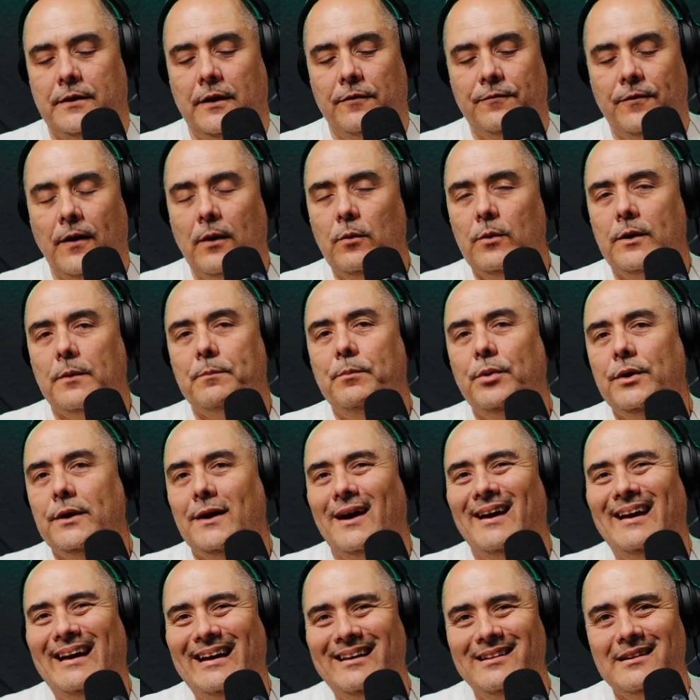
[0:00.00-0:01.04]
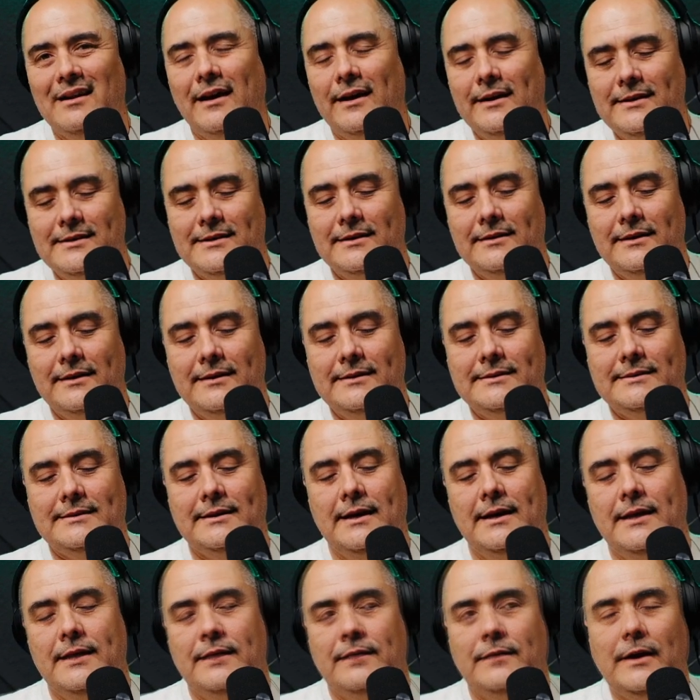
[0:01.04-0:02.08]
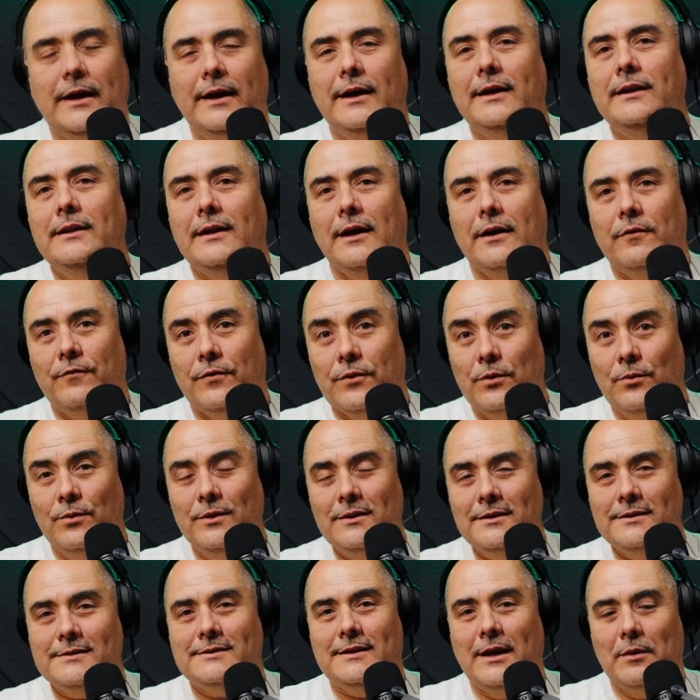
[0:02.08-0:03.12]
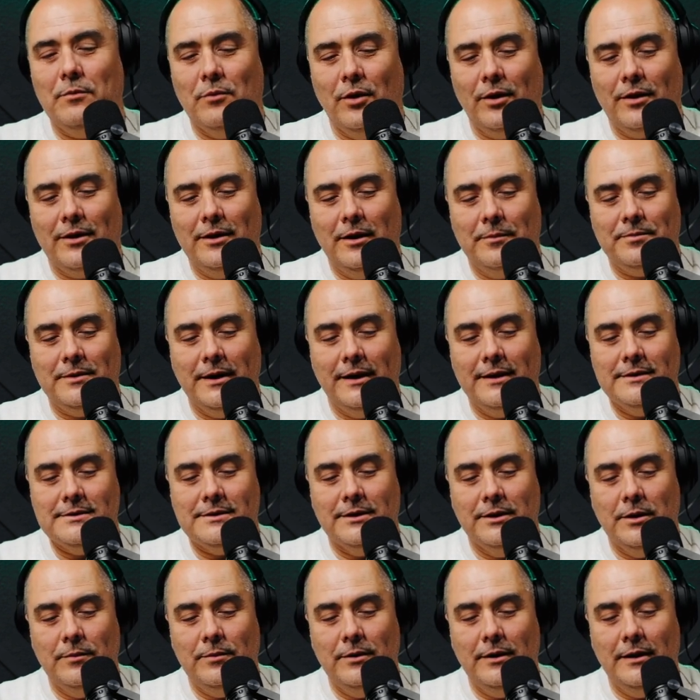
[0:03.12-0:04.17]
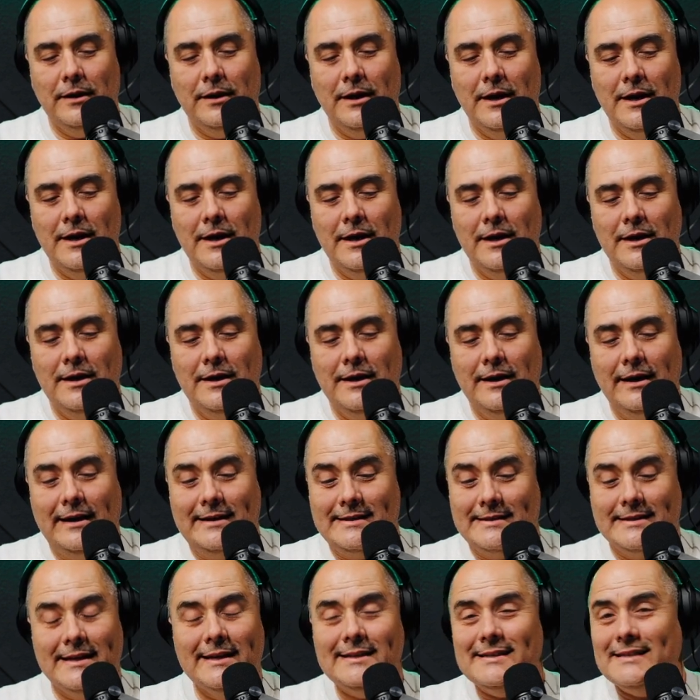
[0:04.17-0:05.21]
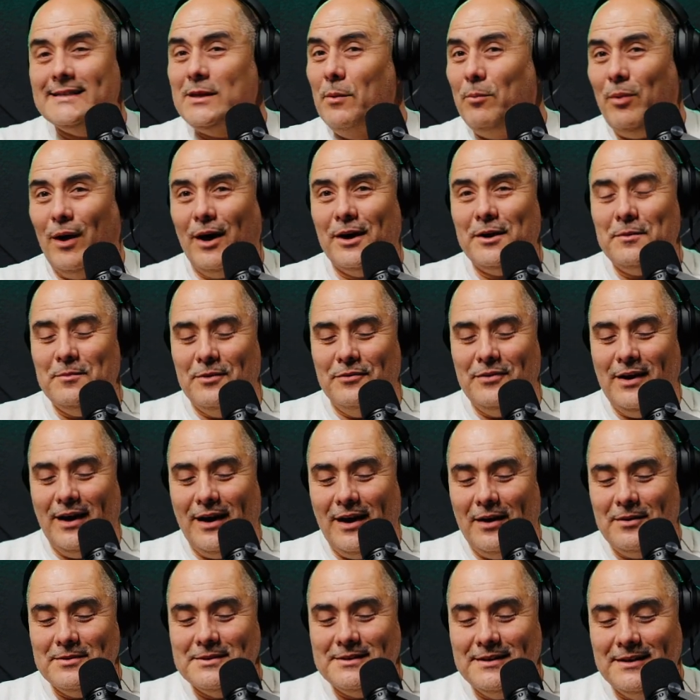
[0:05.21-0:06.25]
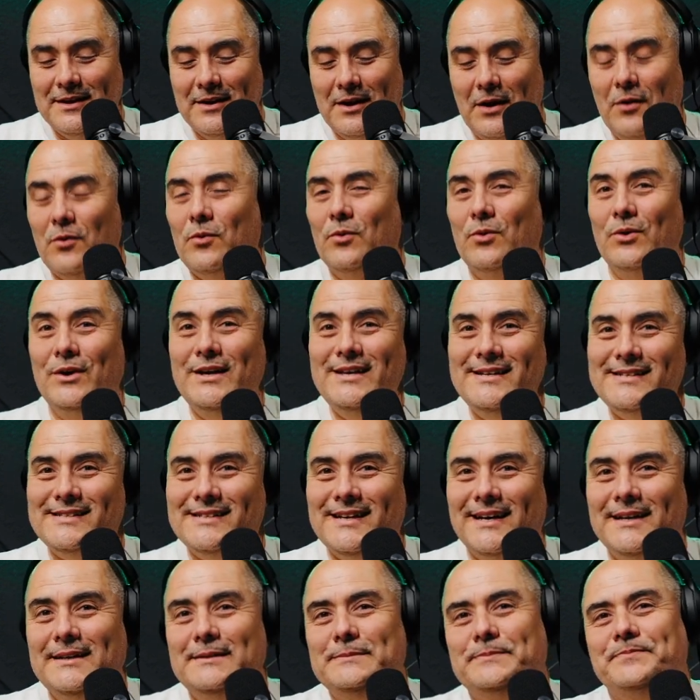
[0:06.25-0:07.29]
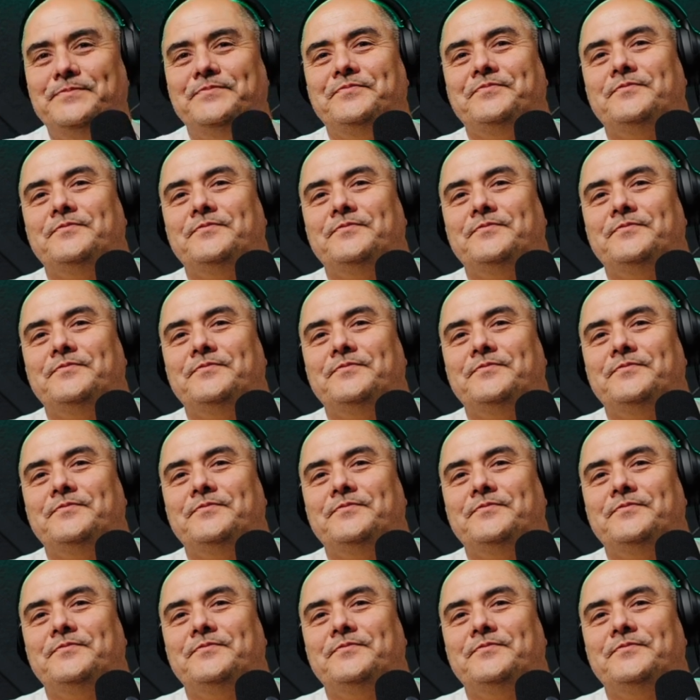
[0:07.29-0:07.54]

If I were to put a headline to this, the headline for the real estate market update is going to be, is this the bottom of the housing reset?